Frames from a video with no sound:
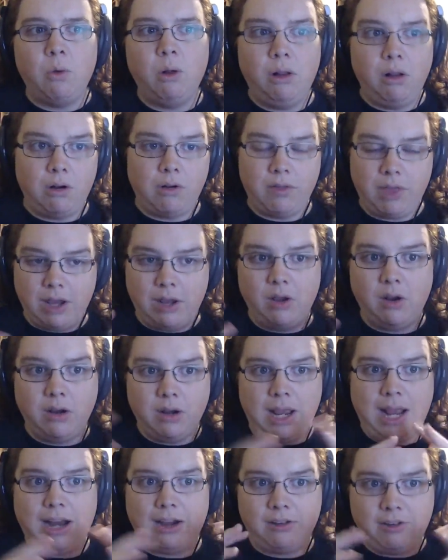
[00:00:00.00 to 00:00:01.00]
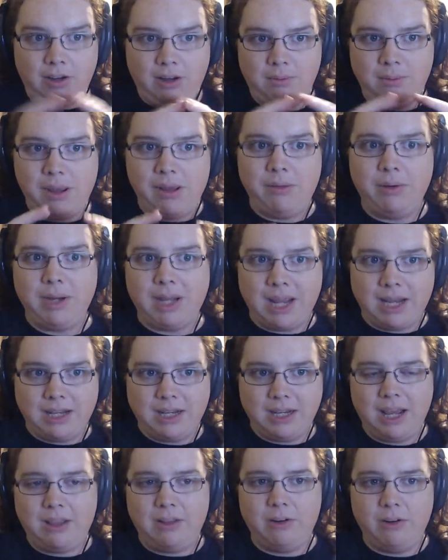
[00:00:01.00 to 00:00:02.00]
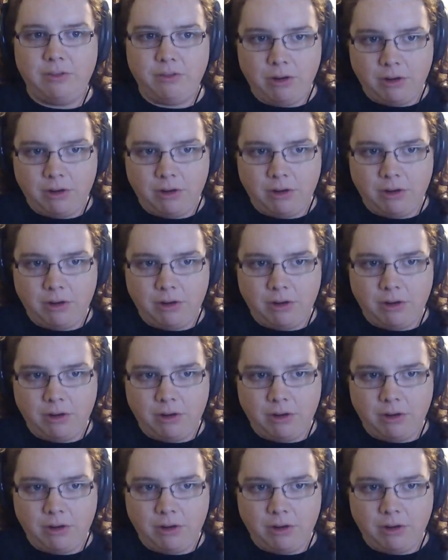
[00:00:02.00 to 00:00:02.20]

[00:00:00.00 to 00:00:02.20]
well, are they going to actually be able to get together and